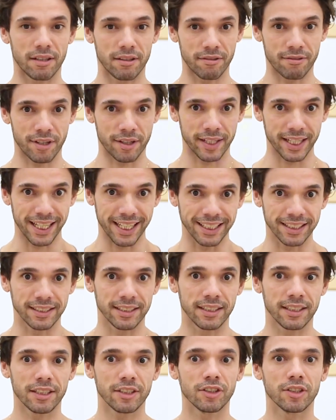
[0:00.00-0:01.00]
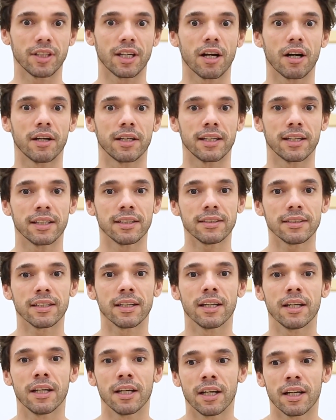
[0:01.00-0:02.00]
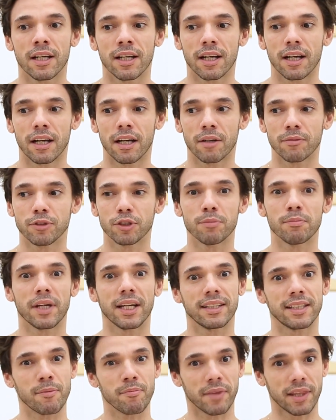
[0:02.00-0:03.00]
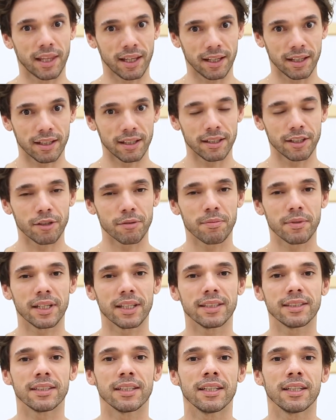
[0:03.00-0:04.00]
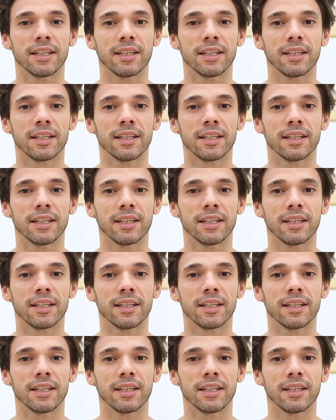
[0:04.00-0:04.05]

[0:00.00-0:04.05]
very easy to the audience, to make them think a little bit.